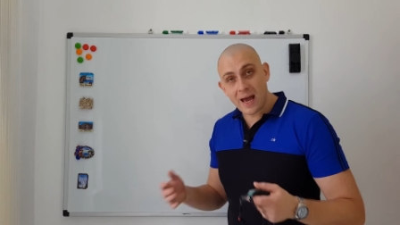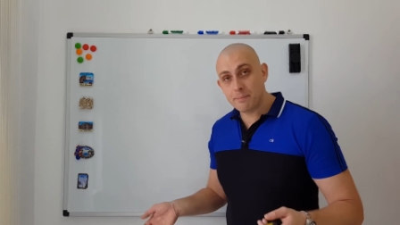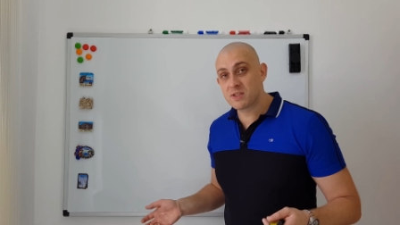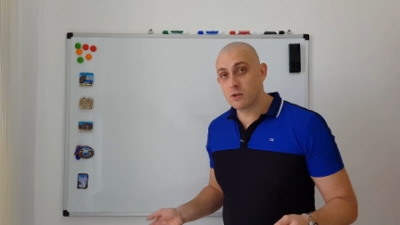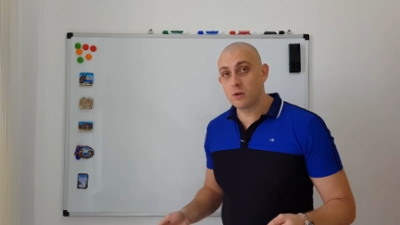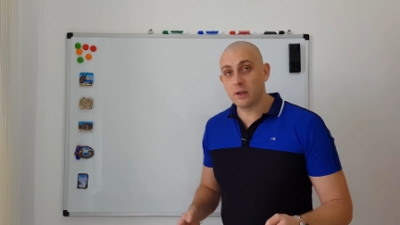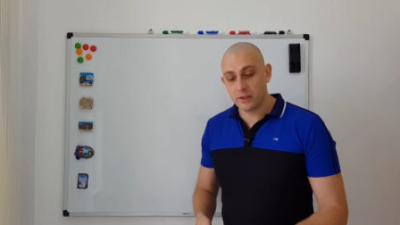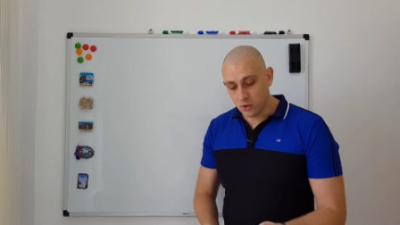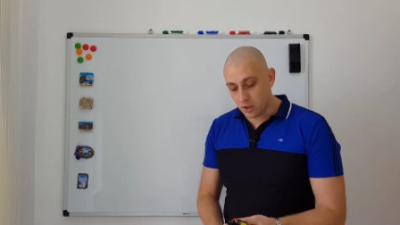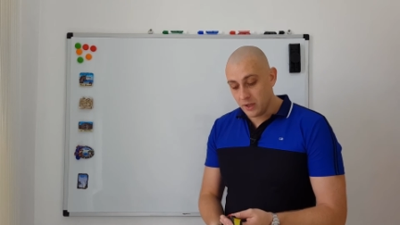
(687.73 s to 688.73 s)

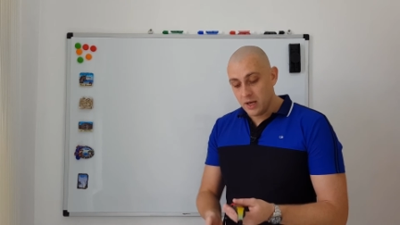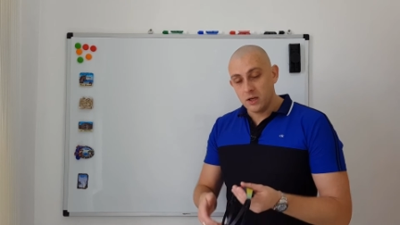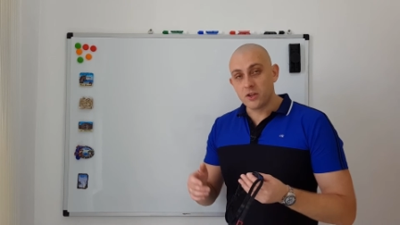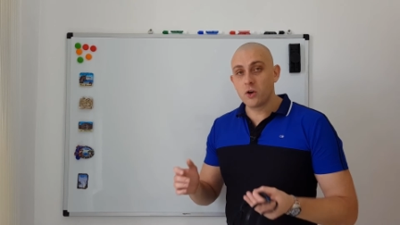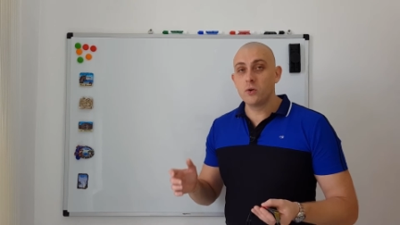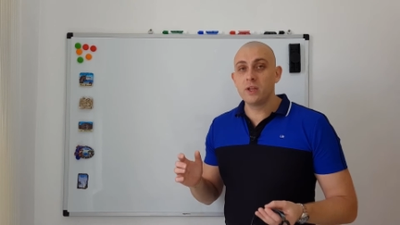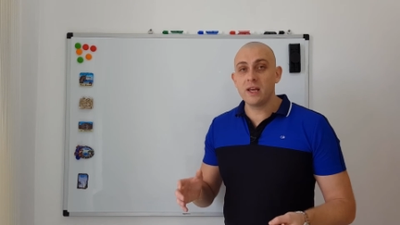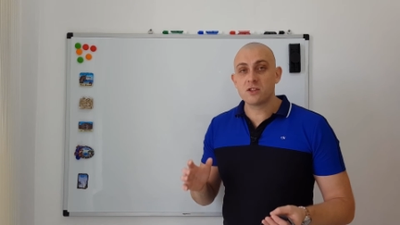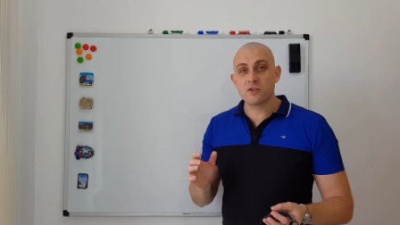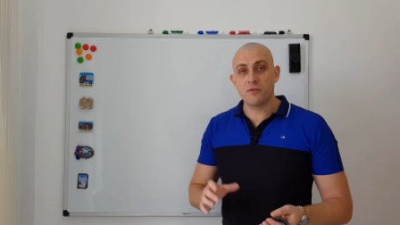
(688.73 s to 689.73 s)
Absolutely not. You
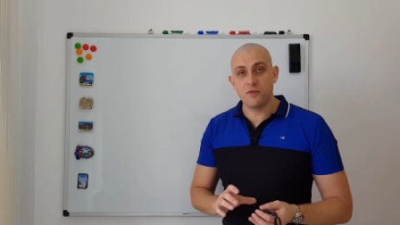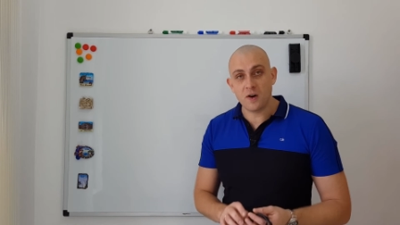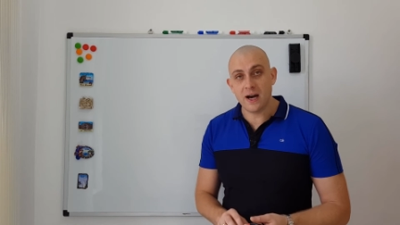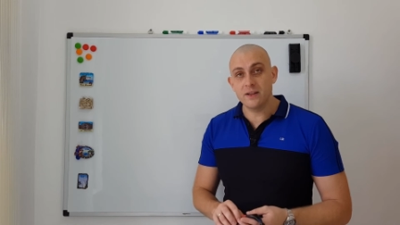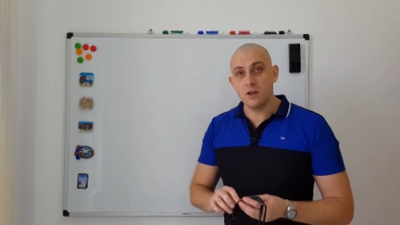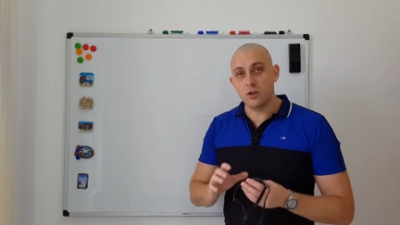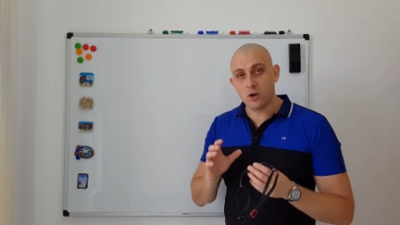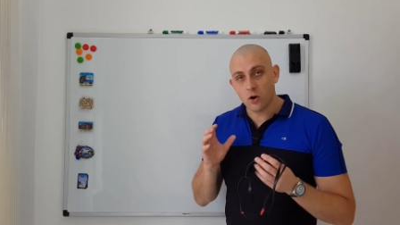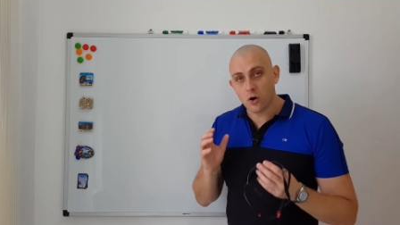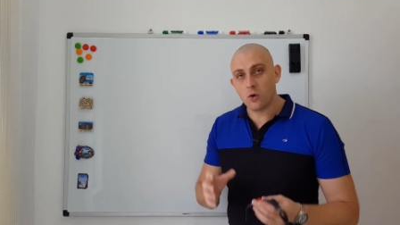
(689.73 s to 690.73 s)
need to find
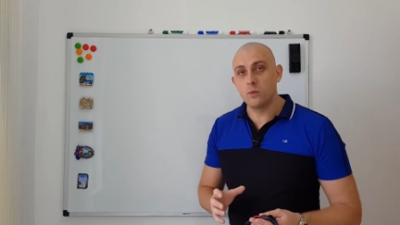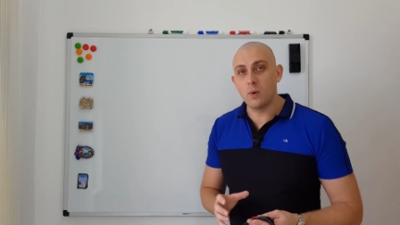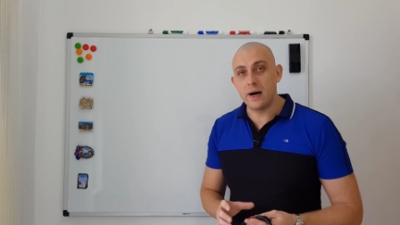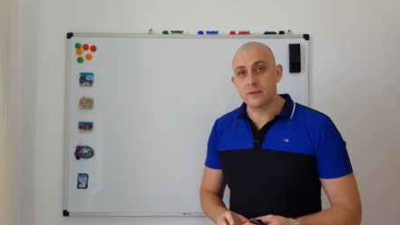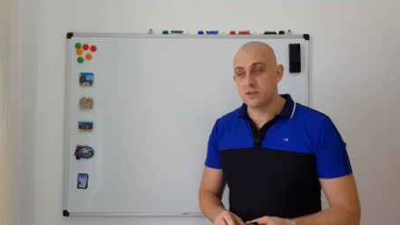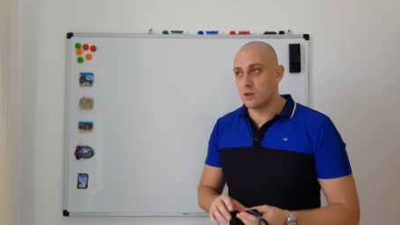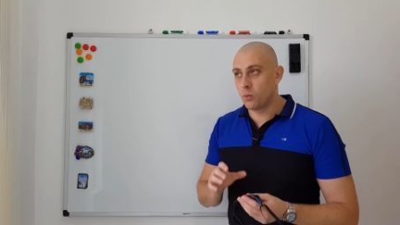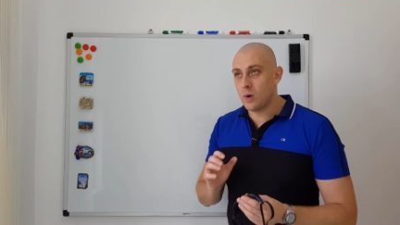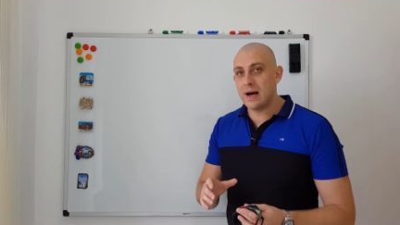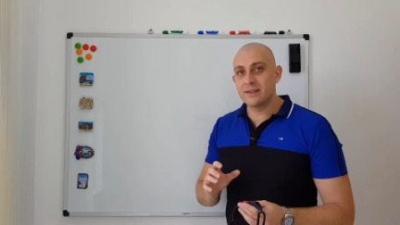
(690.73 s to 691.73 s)
your own ones, the
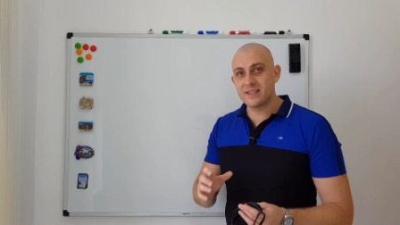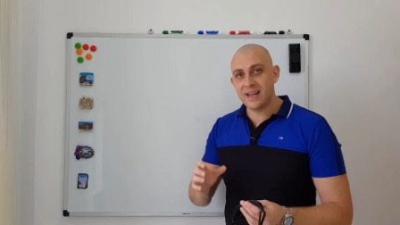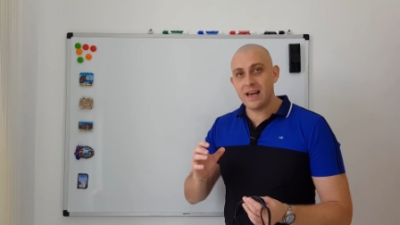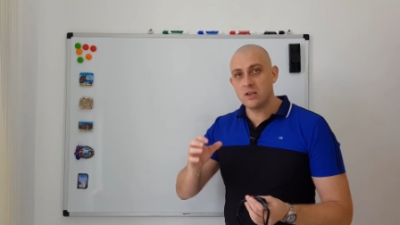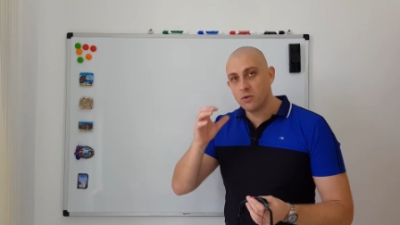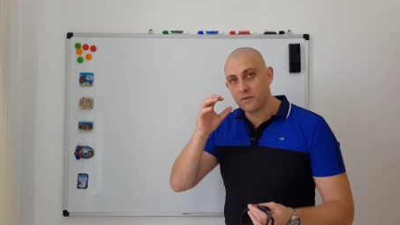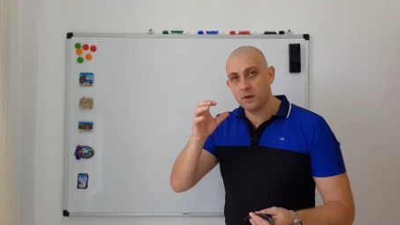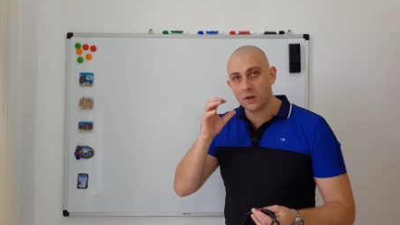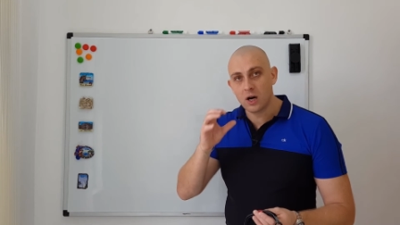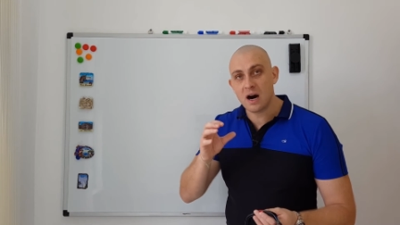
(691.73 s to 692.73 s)
ones that you
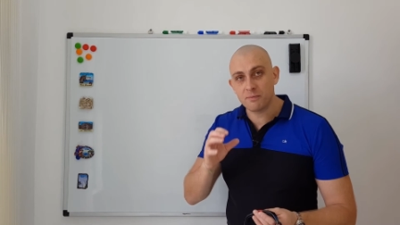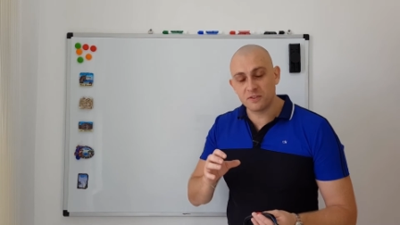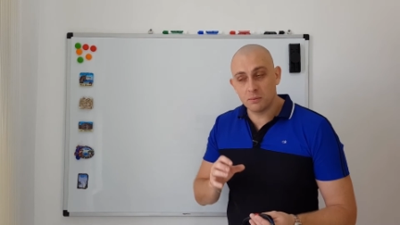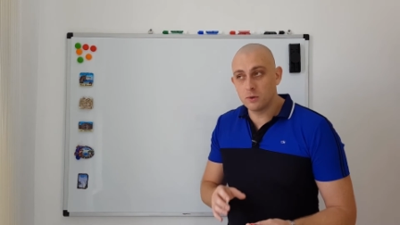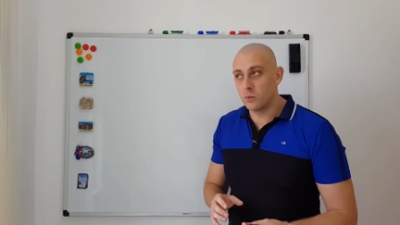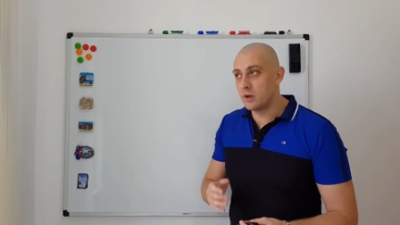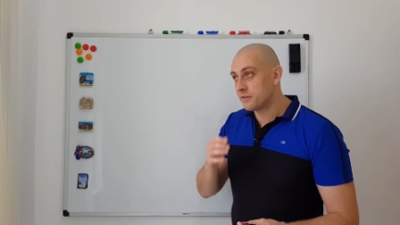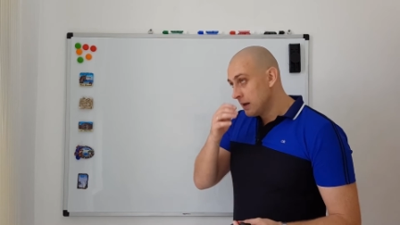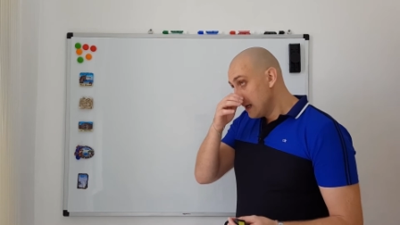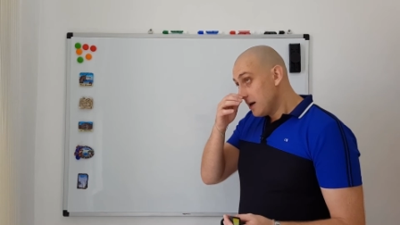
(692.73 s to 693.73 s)
feel comfortable
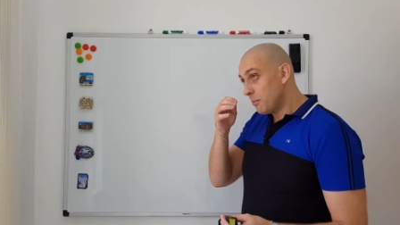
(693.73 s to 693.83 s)
with.